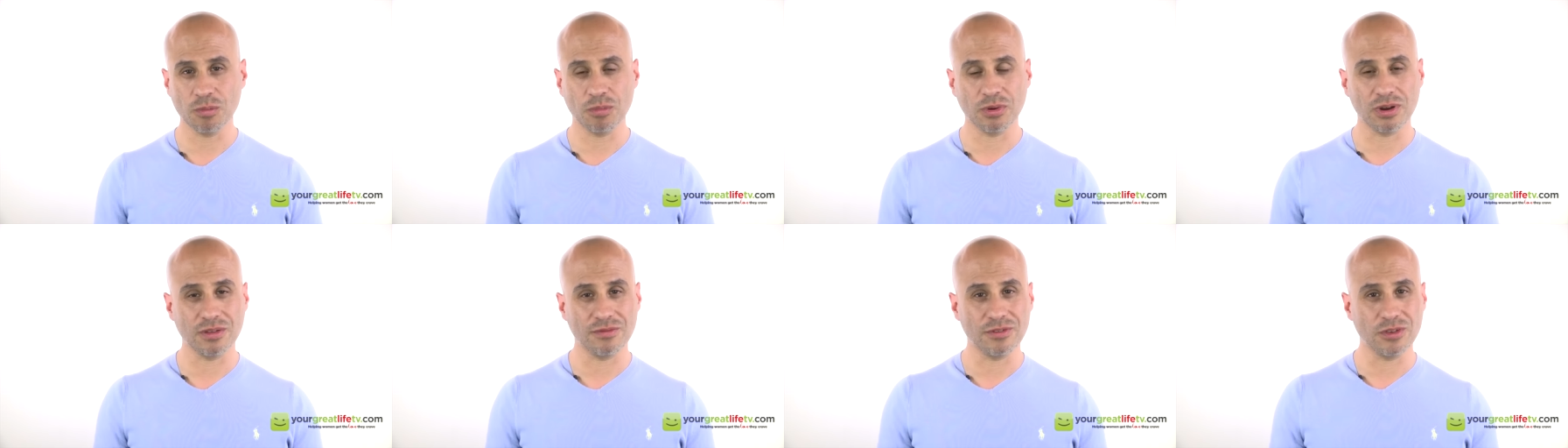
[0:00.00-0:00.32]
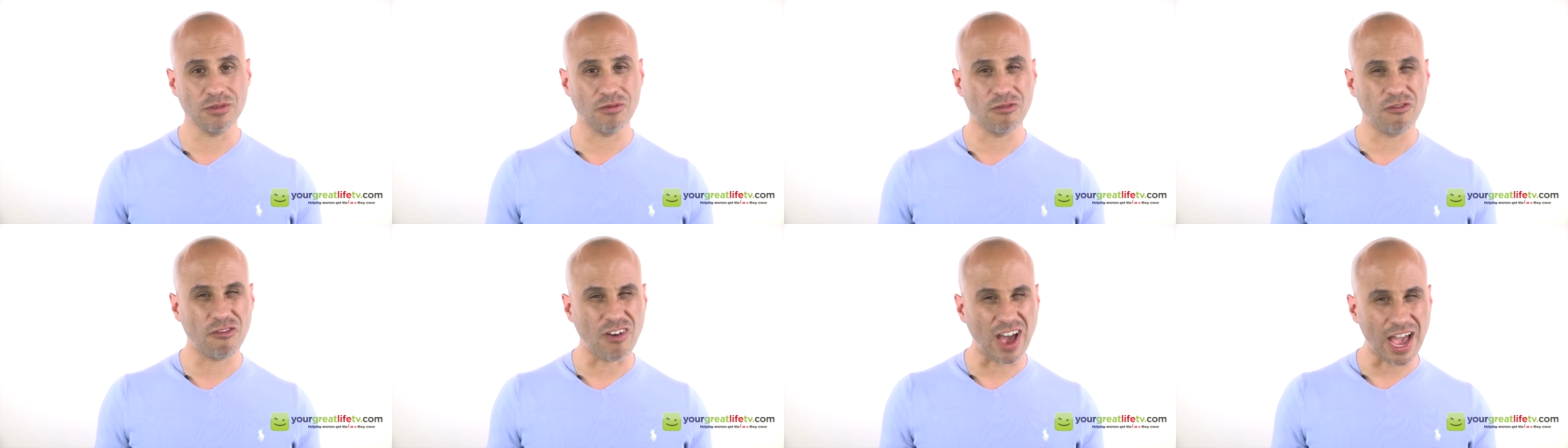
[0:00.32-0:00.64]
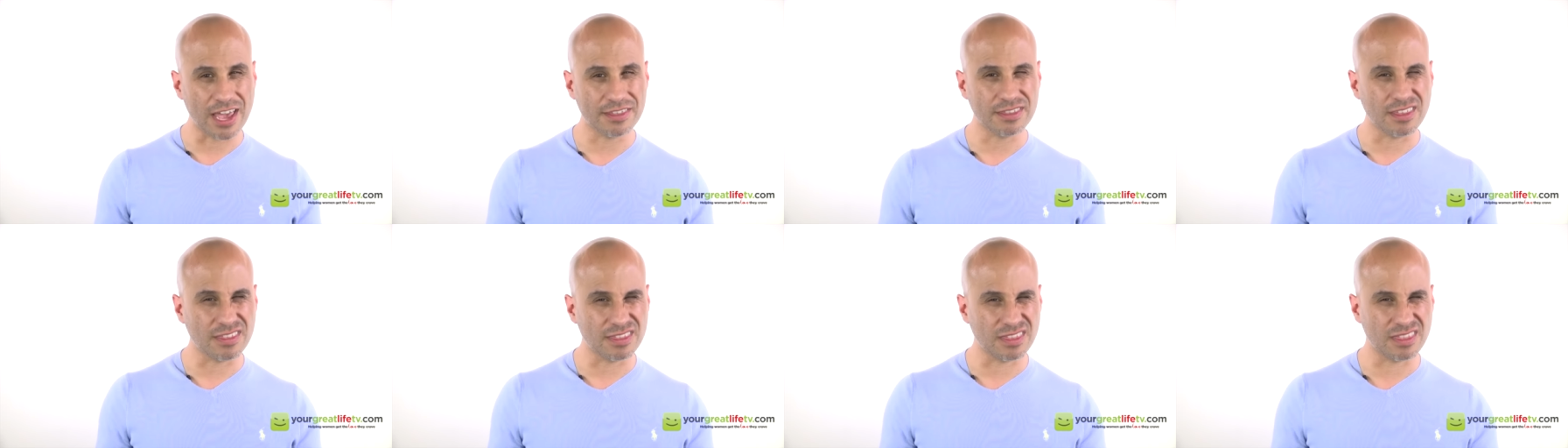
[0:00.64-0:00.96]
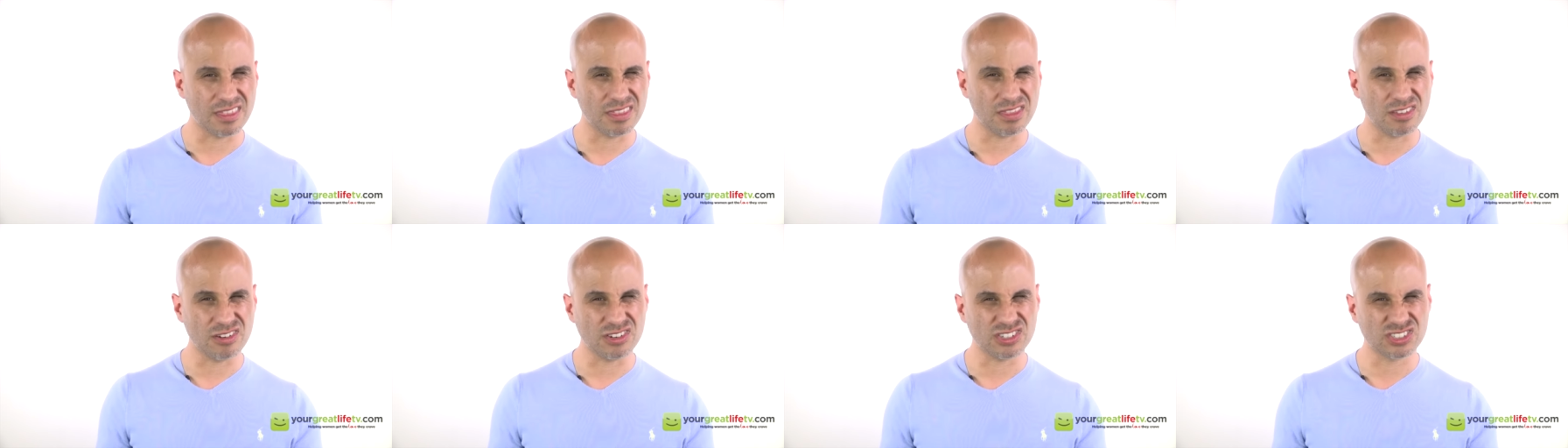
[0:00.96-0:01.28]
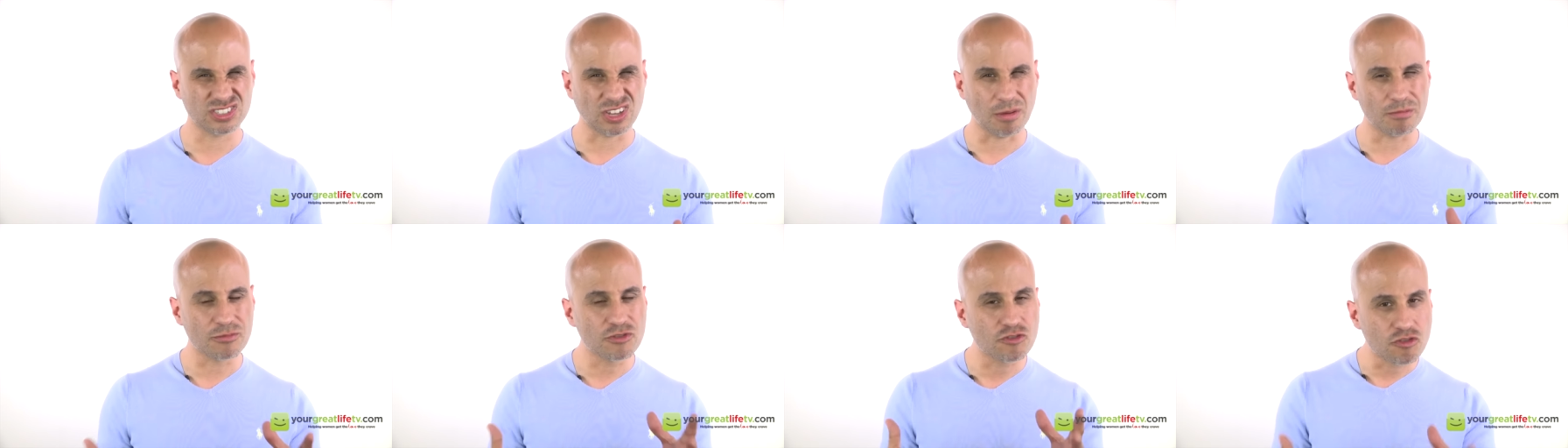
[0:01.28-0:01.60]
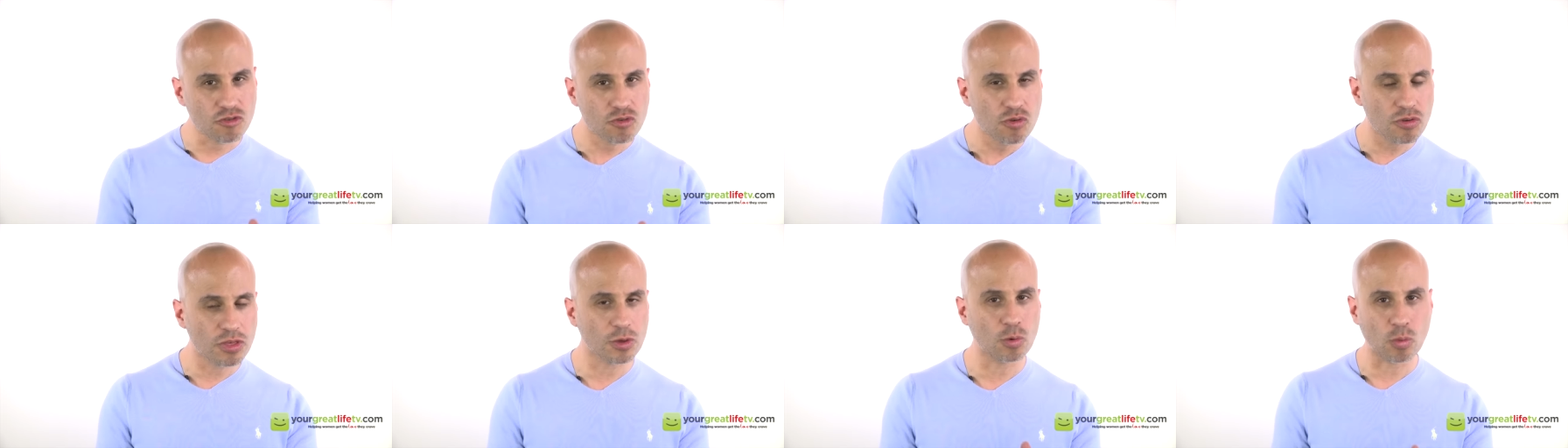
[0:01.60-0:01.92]
But if you find that there's some
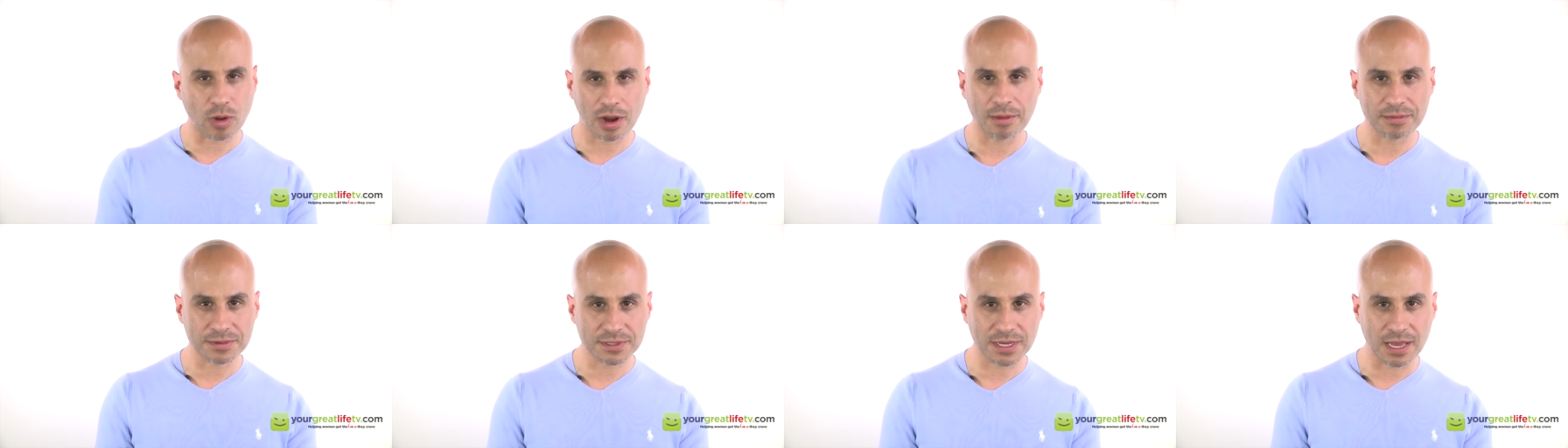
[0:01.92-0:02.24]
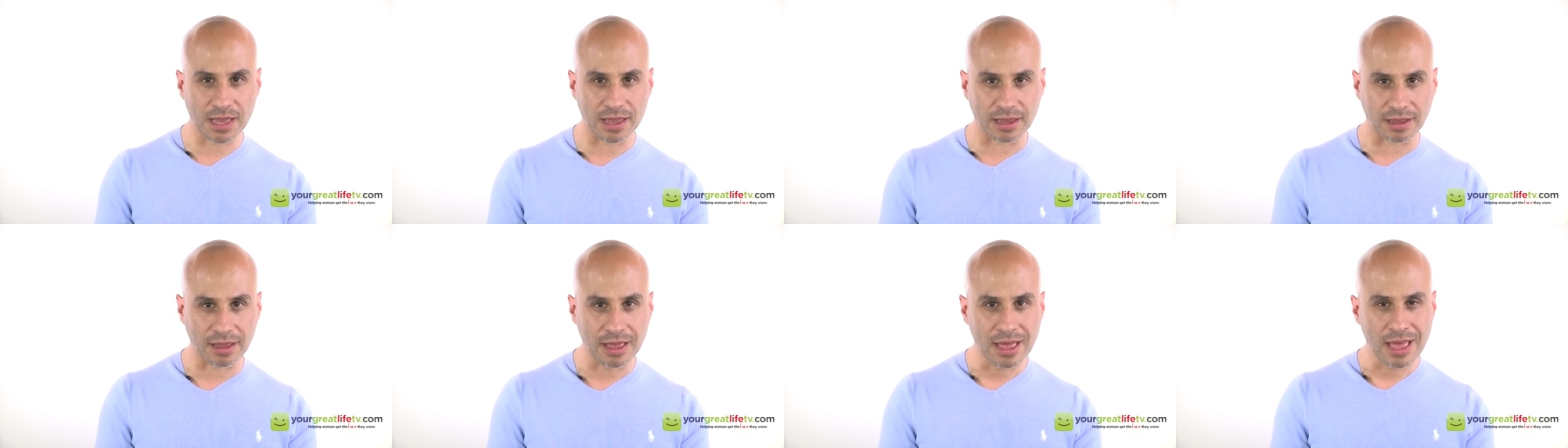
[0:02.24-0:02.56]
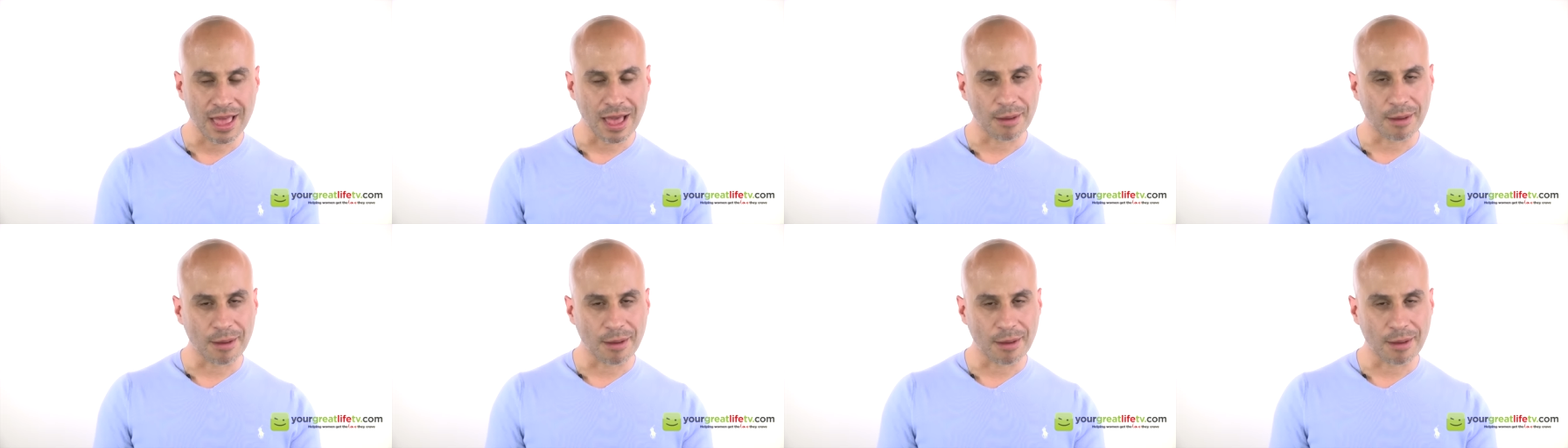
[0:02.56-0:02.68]
truth in what I'm saying,